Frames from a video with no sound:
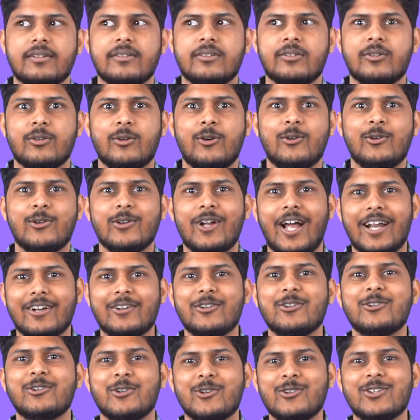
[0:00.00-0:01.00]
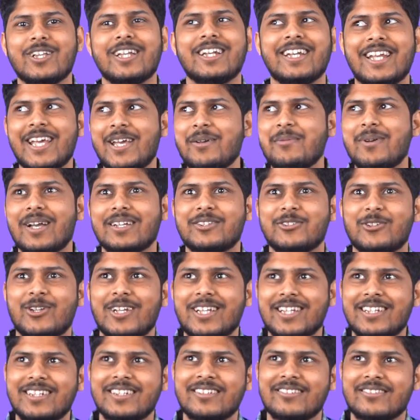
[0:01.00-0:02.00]
don't know the name actually.
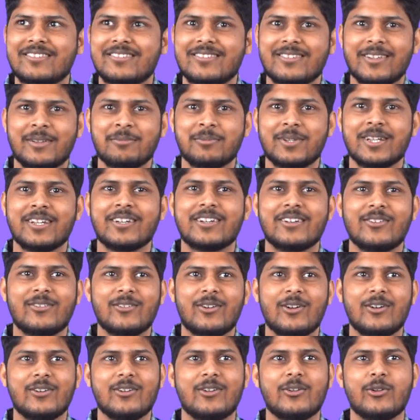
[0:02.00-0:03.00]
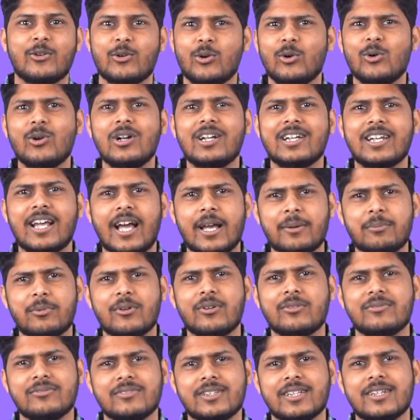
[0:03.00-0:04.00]
It's something called a roll type
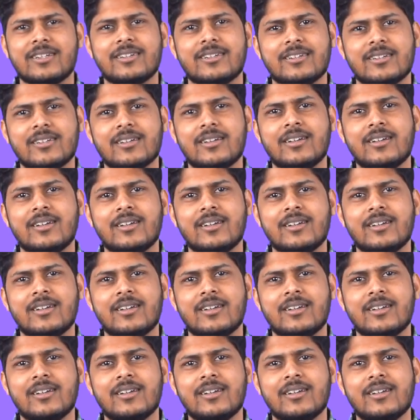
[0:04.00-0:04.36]
of thing.